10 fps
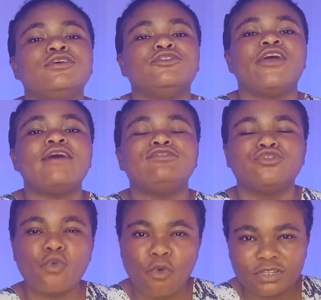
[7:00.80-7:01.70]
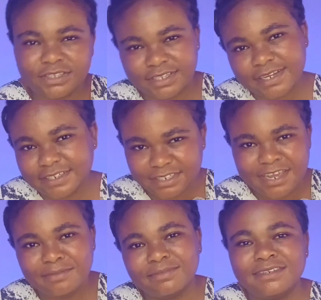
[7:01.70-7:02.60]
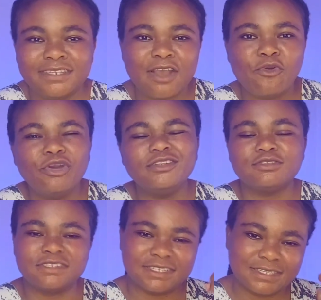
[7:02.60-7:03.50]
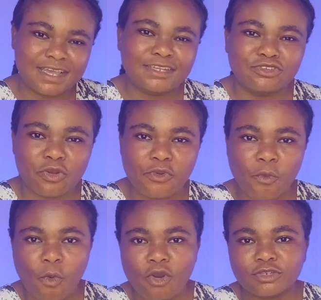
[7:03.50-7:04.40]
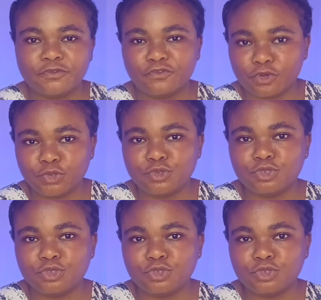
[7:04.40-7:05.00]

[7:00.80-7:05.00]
you have to contact them. They are going to send your reward for you.